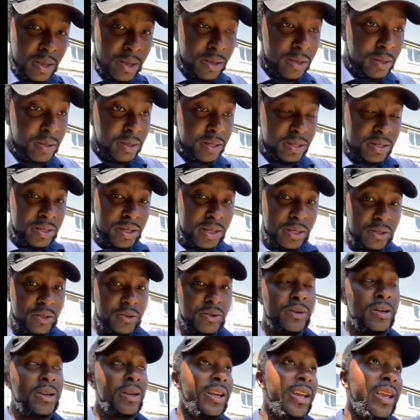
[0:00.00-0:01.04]

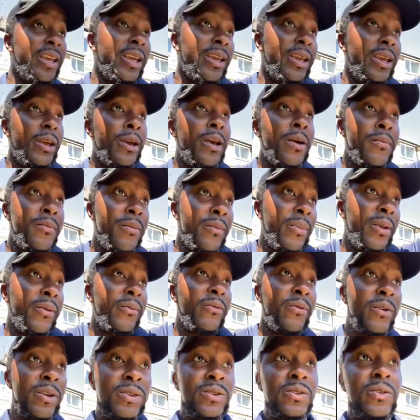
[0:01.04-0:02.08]
concentrically in
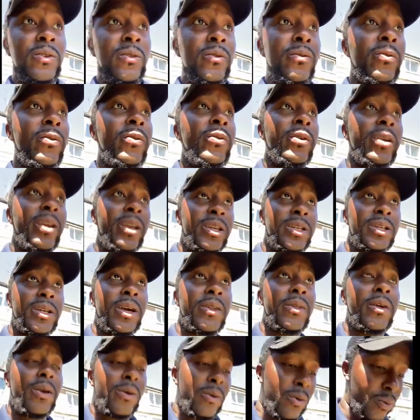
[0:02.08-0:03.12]
front of each
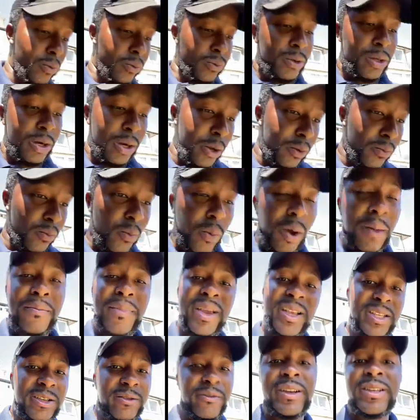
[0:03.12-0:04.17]
other, or 1
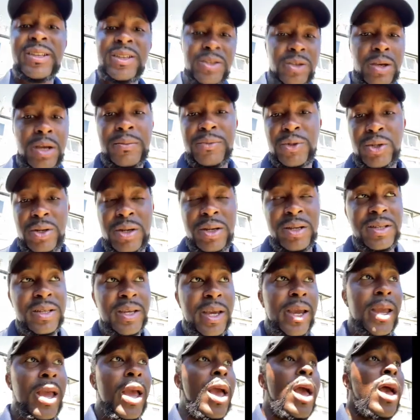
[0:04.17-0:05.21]
meter at a time, should I
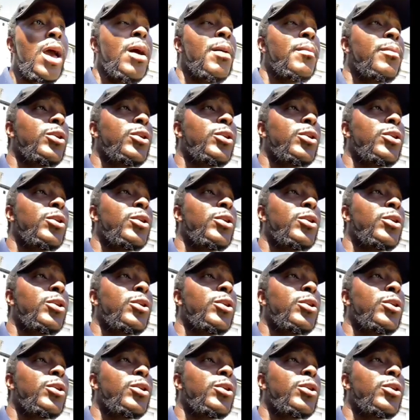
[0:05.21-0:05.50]
say. But